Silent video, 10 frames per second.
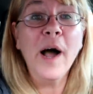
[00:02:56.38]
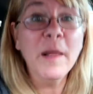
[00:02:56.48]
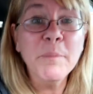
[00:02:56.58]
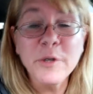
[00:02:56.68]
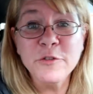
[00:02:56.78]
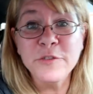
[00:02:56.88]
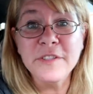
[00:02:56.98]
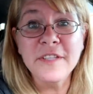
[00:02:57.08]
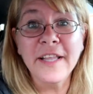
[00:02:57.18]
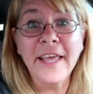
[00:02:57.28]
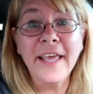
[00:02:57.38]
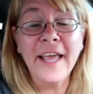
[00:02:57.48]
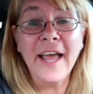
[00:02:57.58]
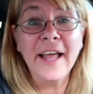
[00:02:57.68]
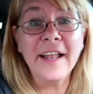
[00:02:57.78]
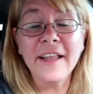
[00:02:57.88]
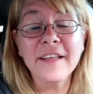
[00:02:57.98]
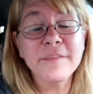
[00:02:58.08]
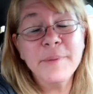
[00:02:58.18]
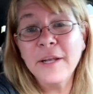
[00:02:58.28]
wild birds recently and
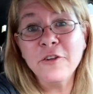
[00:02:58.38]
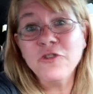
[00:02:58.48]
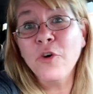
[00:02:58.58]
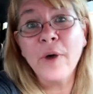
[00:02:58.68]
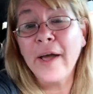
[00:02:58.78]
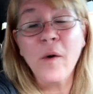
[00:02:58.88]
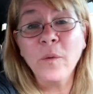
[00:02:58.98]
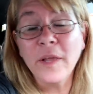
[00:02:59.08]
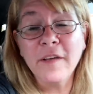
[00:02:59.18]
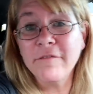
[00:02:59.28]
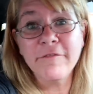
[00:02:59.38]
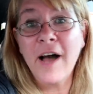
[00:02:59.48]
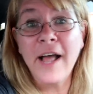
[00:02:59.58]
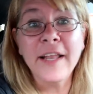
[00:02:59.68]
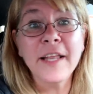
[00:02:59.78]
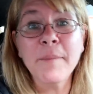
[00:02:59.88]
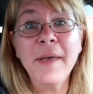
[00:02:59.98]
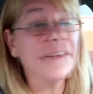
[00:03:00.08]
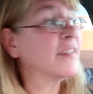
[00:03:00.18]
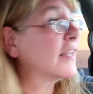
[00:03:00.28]
it's been joy, only fun and
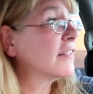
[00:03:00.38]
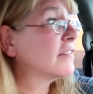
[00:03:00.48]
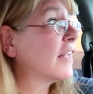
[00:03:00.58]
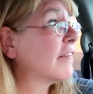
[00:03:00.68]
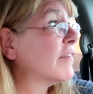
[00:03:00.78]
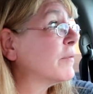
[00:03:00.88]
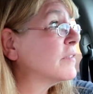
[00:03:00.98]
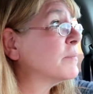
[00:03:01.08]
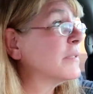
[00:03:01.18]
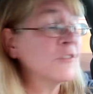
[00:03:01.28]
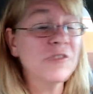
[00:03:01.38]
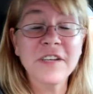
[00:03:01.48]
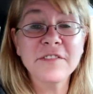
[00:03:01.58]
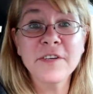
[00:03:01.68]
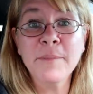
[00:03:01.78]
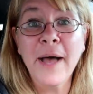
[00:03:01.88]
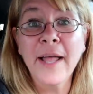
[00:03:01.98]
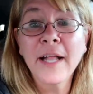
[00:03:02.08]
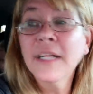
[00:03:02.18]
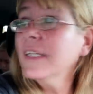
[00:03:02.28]
amazing, and none of it has been stressful,
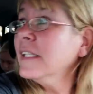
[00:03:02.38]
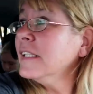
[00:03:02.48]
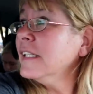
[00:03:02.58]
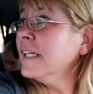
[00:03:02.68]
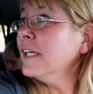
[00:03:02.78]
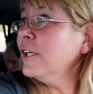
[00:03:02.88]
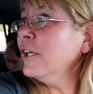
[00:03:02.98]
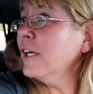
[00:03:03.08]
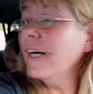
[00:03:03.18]
but oh,